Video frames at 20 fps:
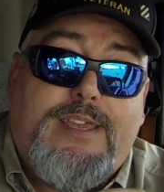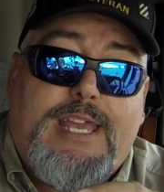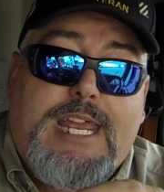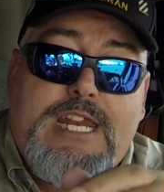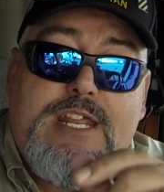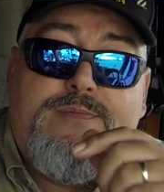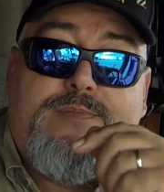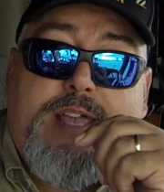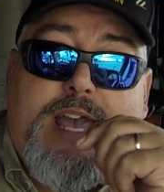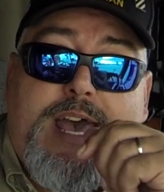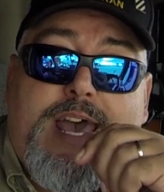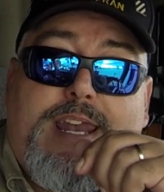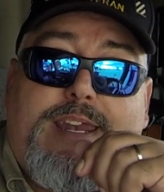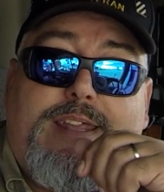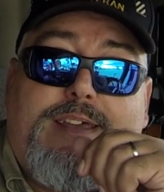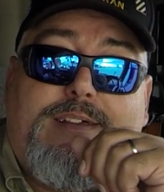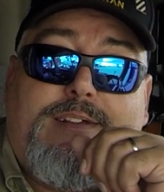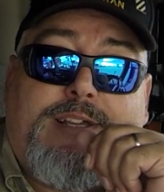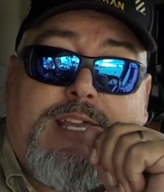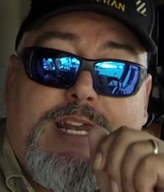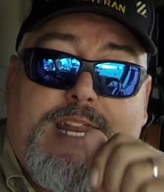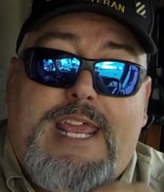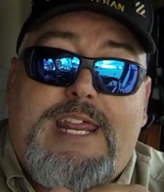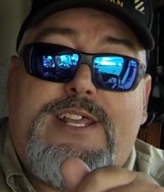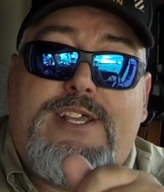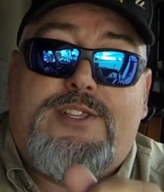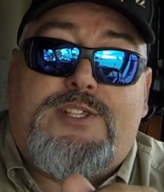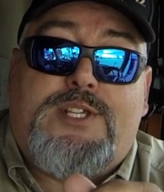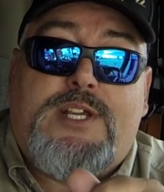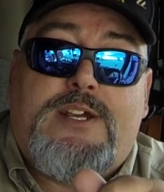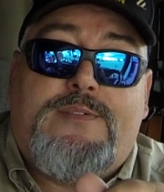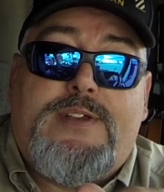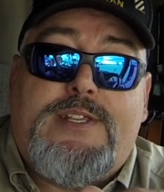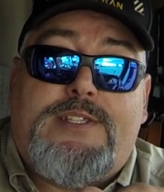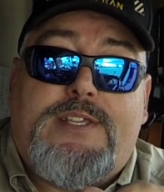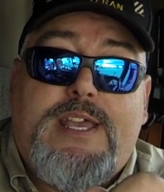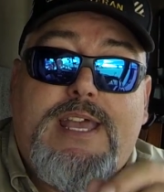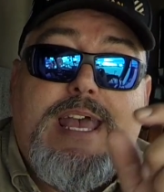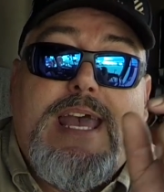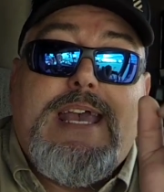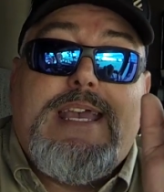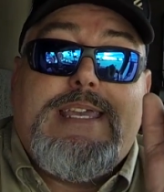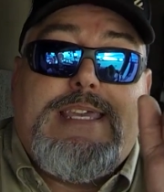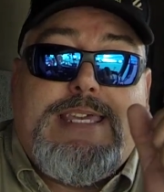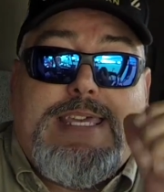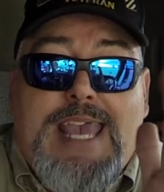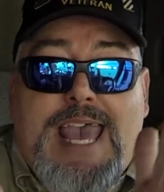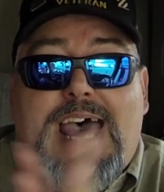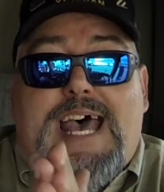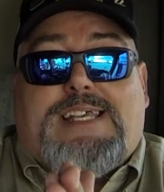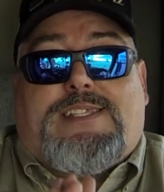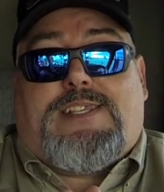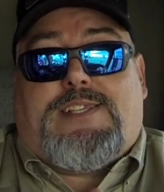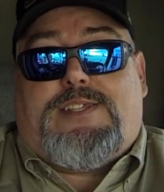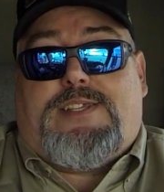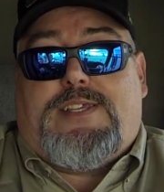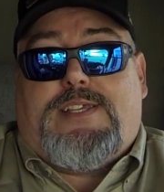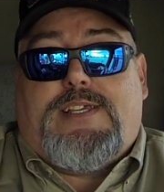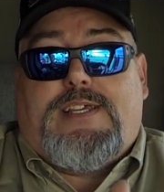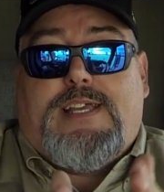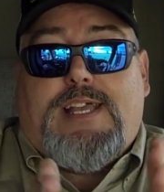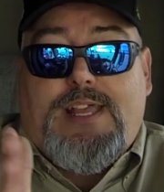and you've got Canadian service, yes,